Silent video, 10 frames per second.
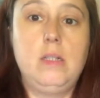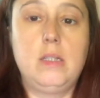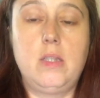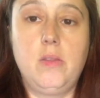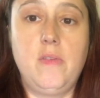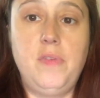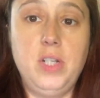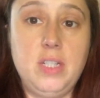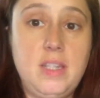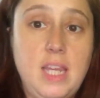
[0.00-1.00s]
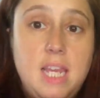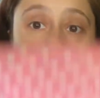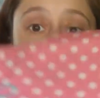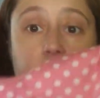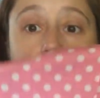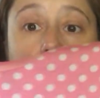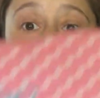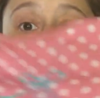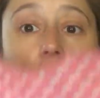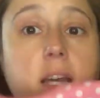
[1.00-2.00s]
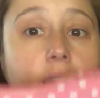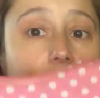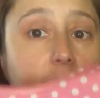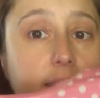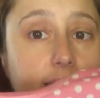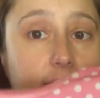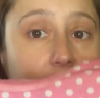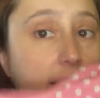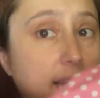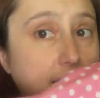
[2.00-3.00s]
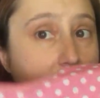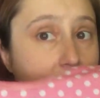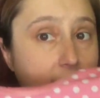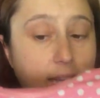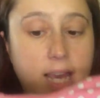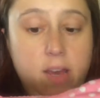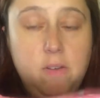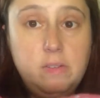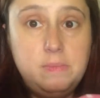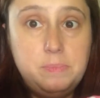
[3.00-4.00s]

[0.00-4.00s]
So the first thing is, this is a nightgown.